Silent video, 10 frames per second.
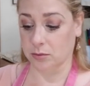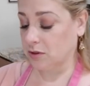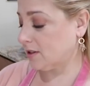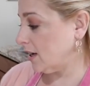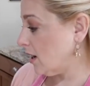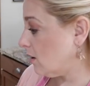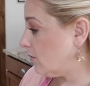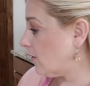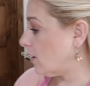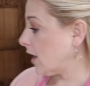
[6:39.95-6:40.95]
We'll see how
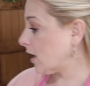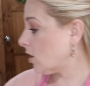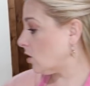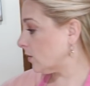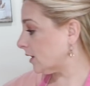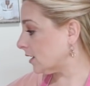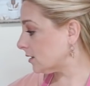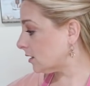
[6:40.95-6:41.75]
far I could go with this.